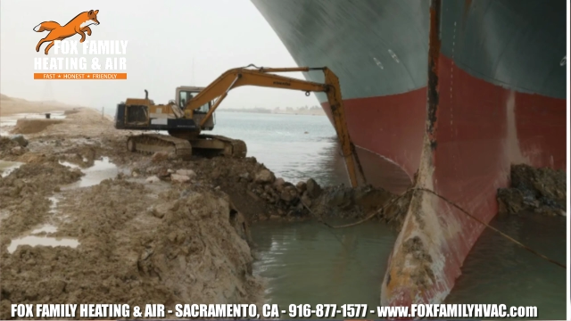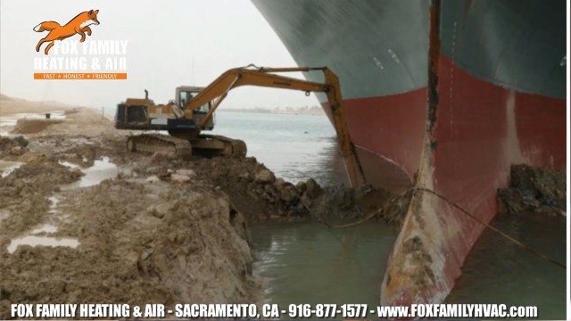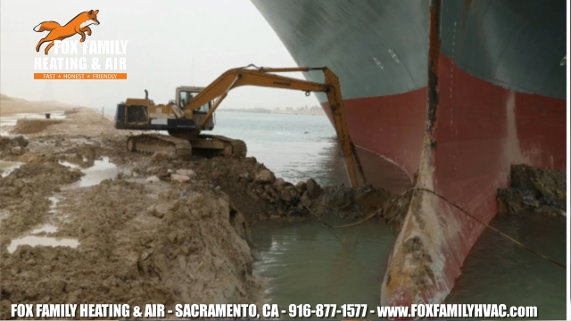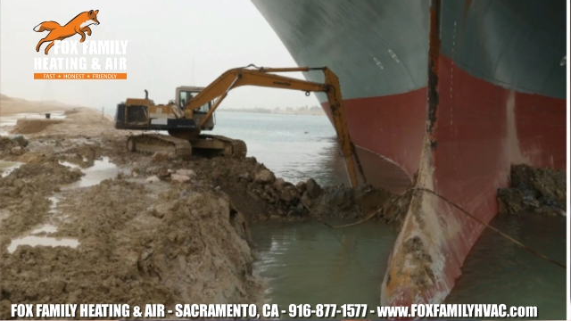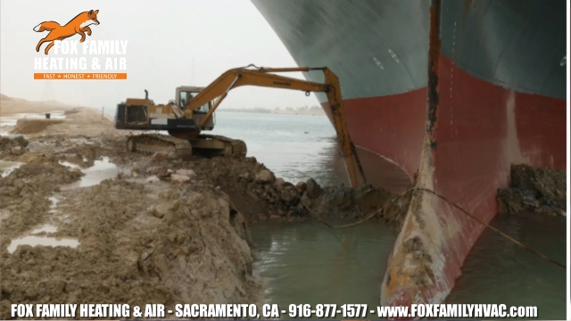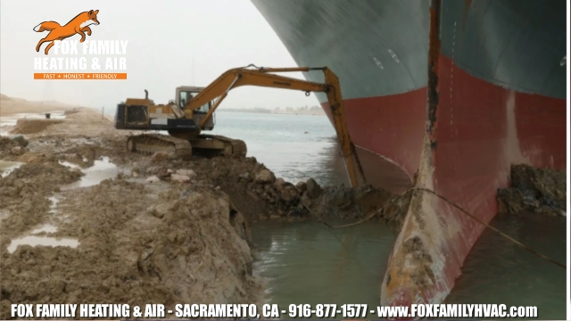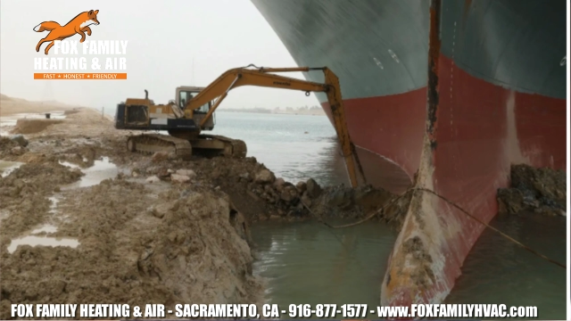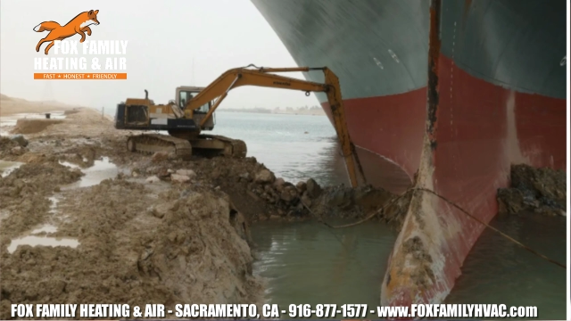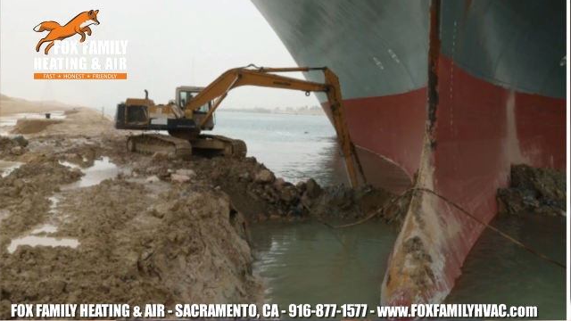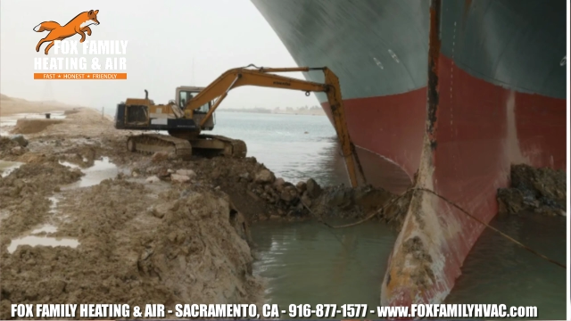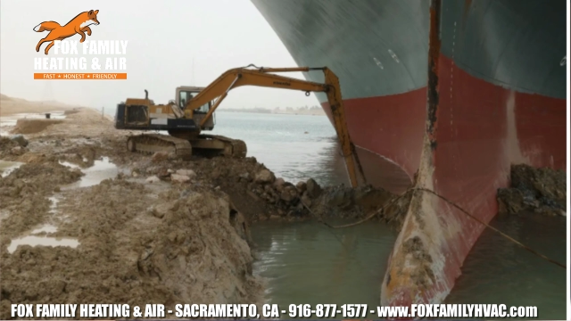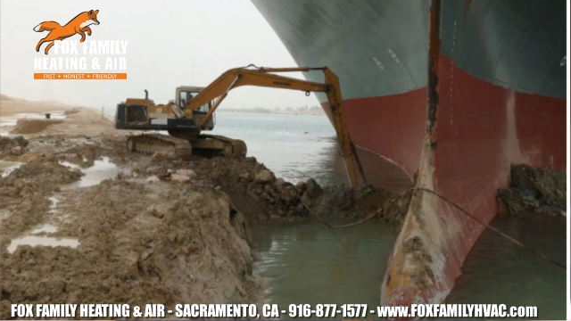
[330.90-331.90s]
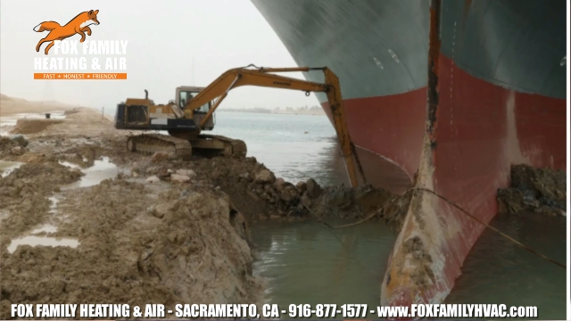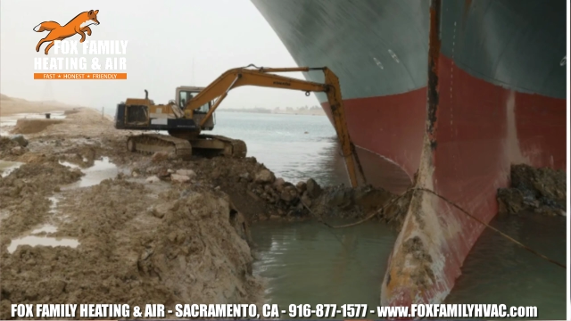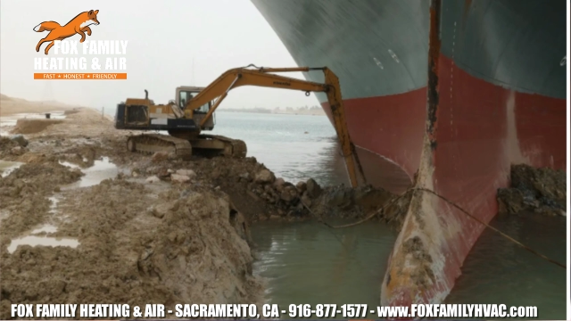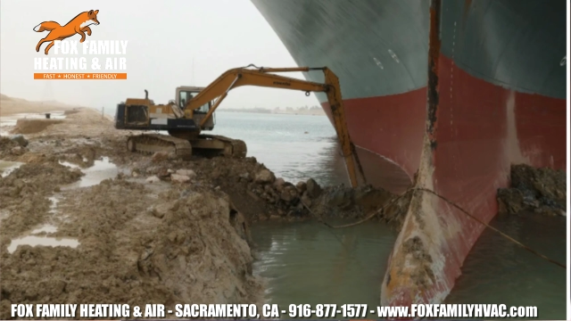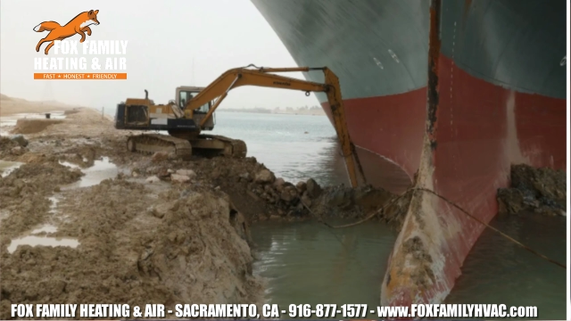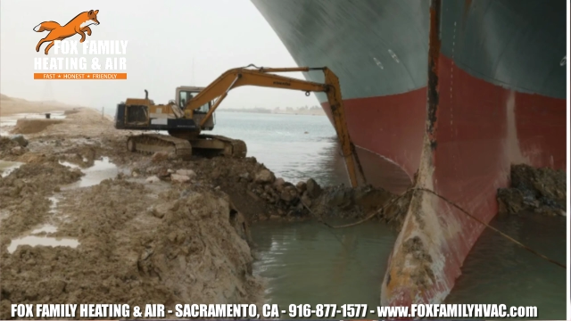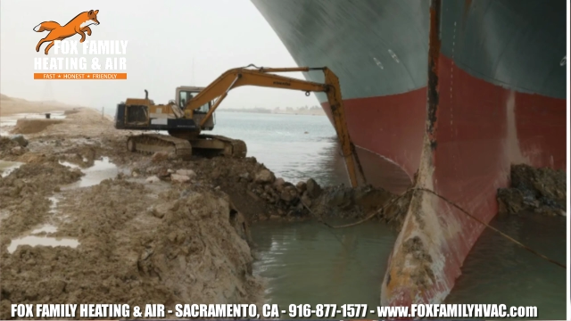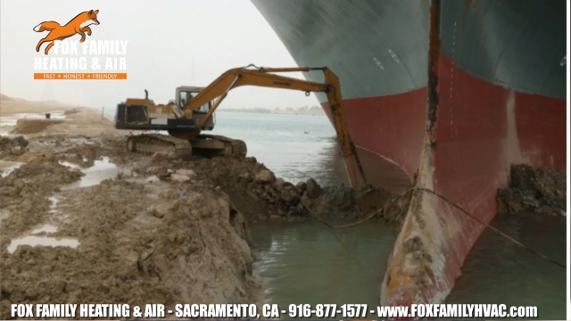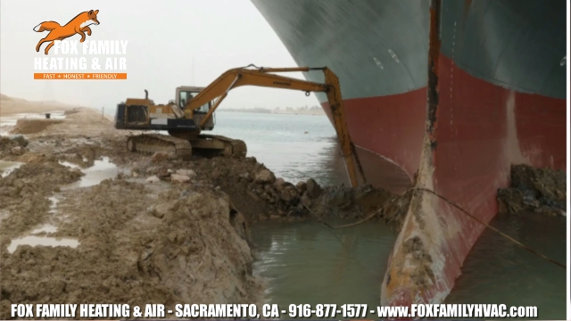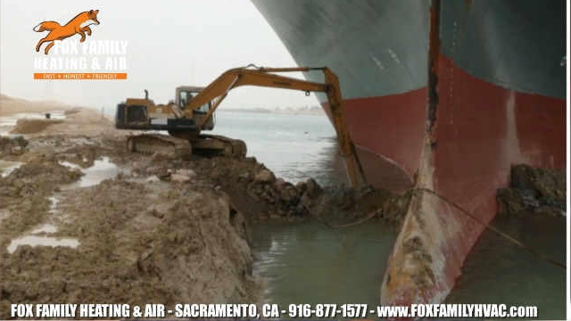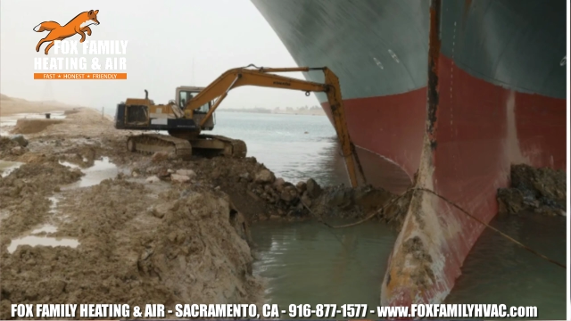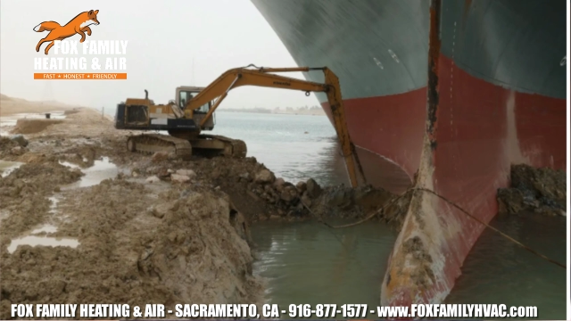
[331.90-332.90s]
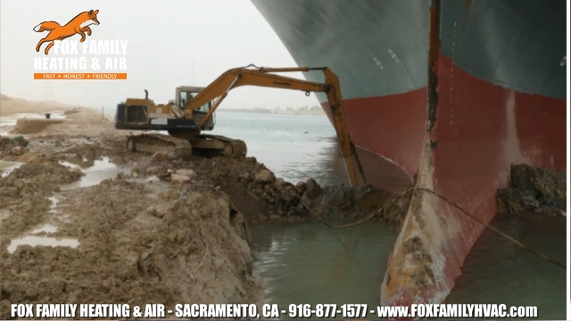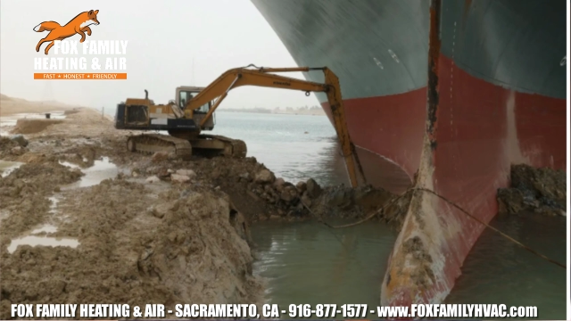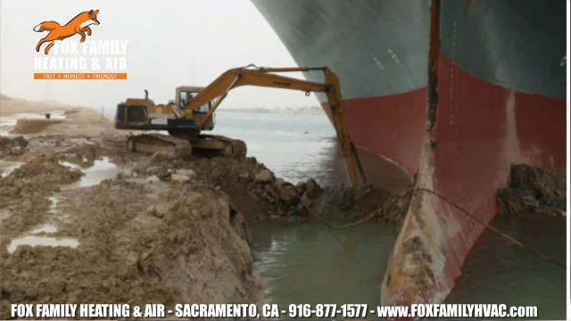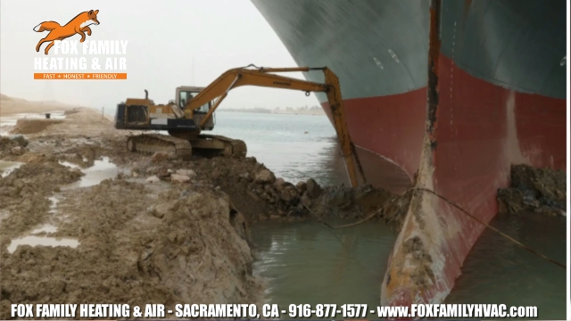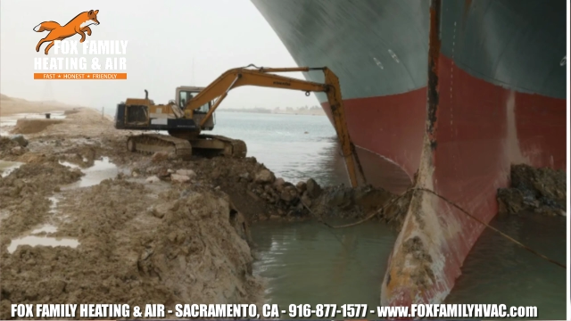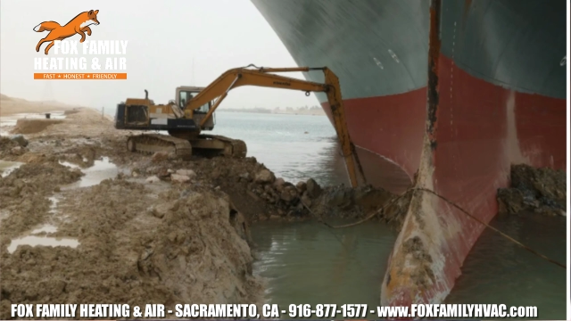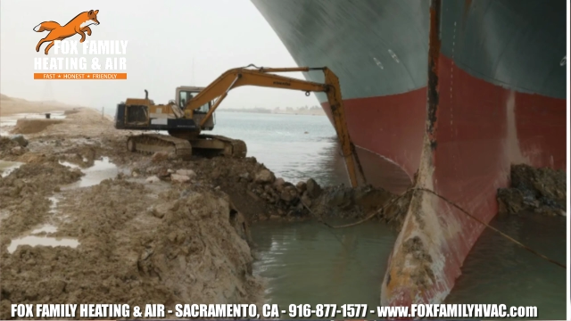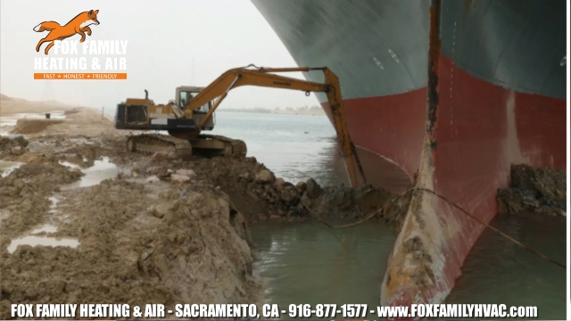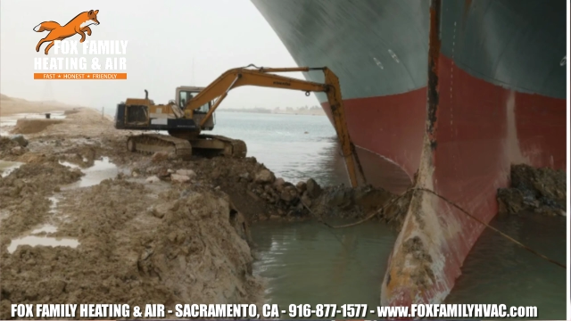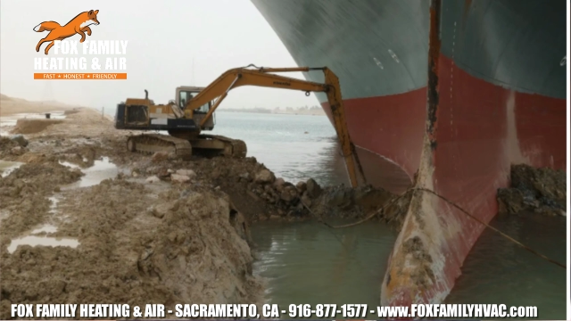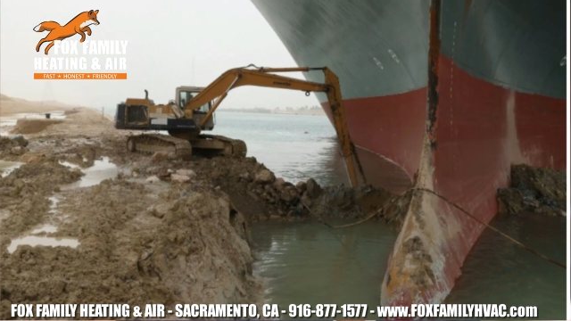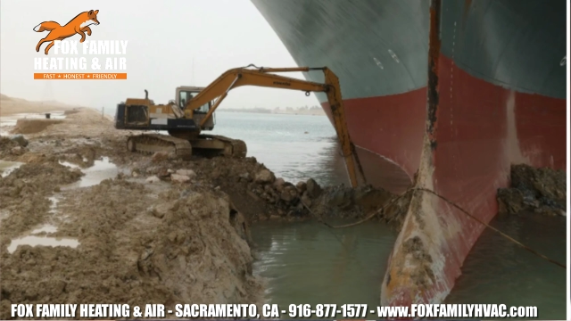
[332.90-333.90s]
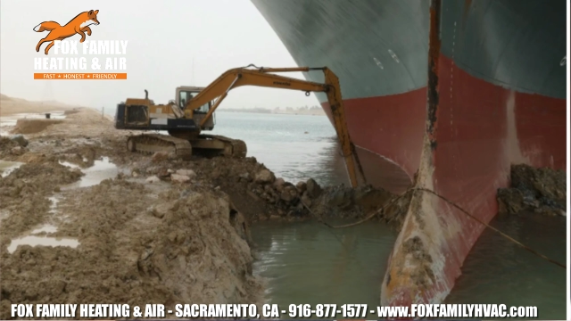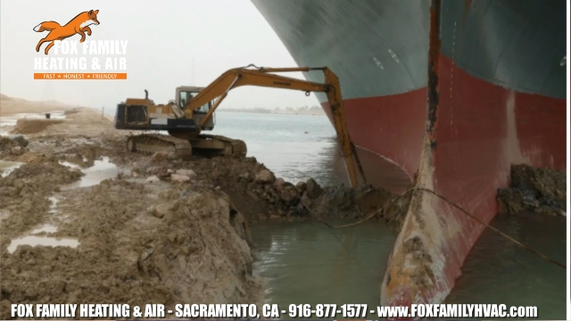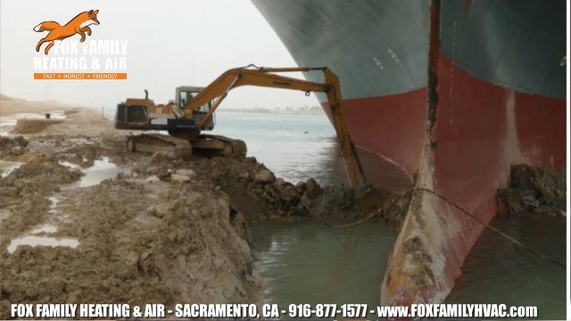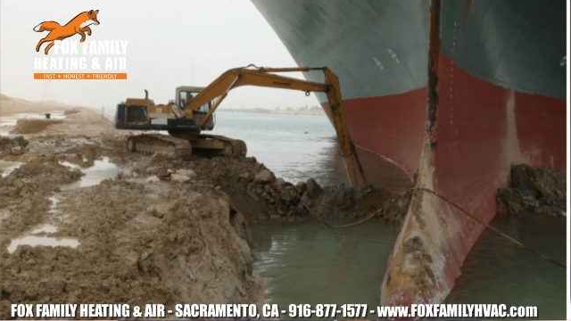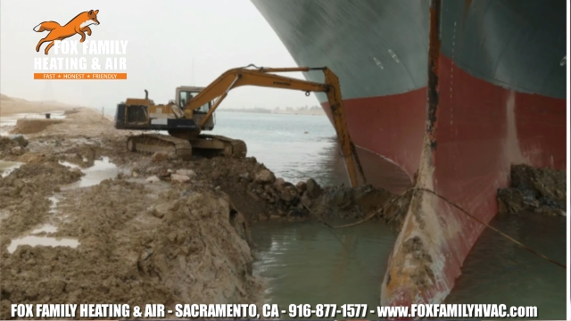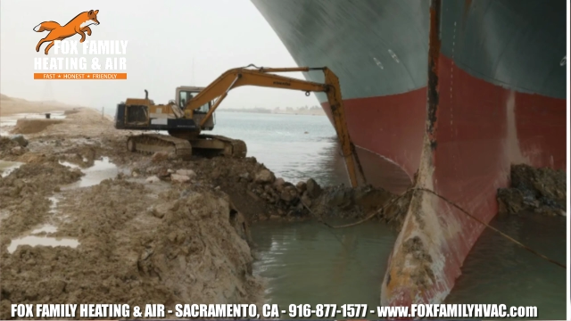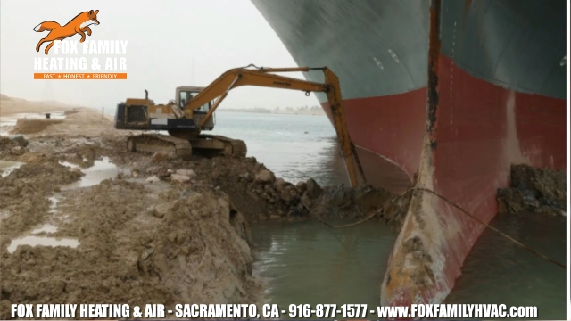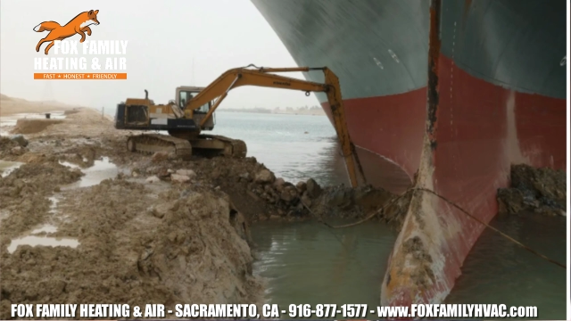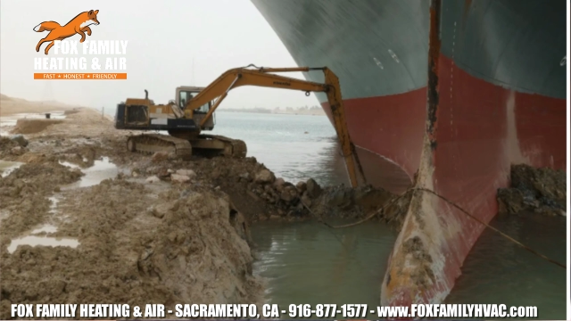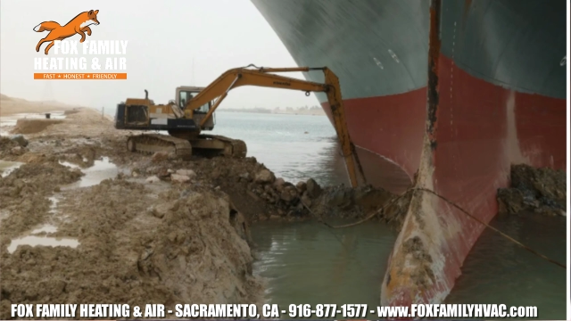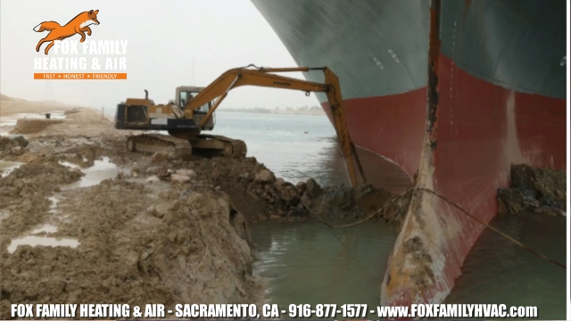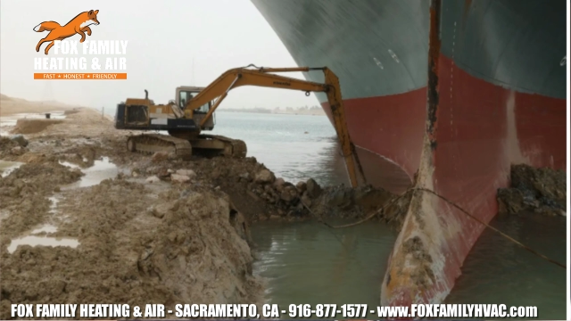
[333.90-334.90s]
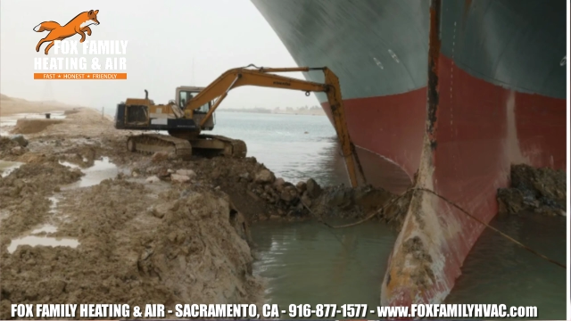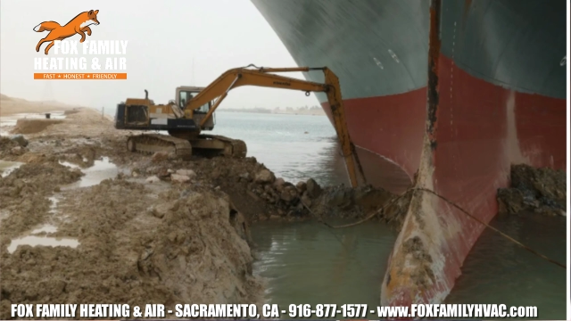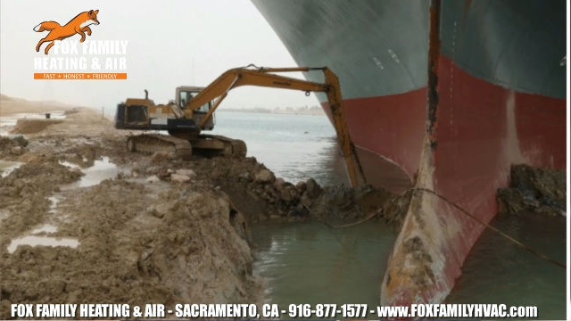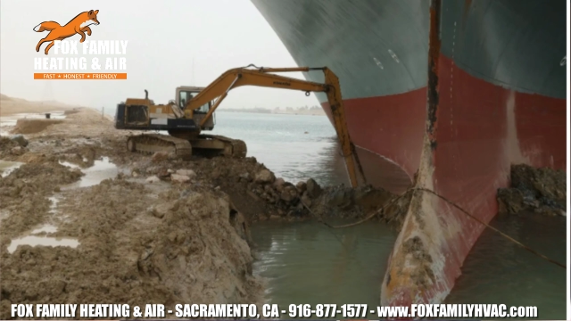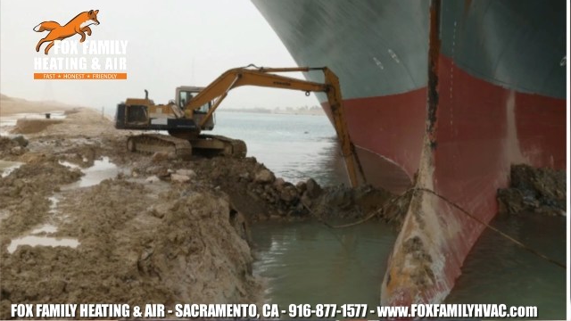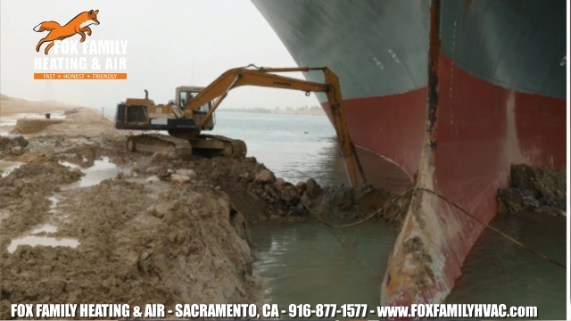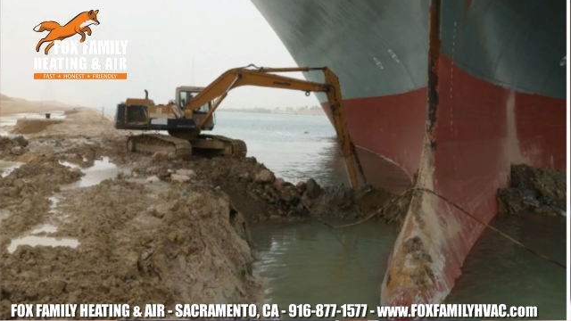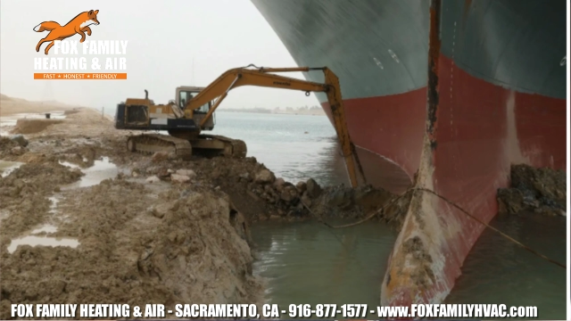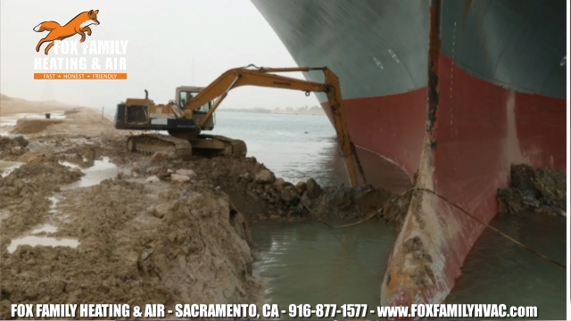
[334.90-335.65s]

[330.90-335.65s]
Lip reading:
[unreadable: no face in view]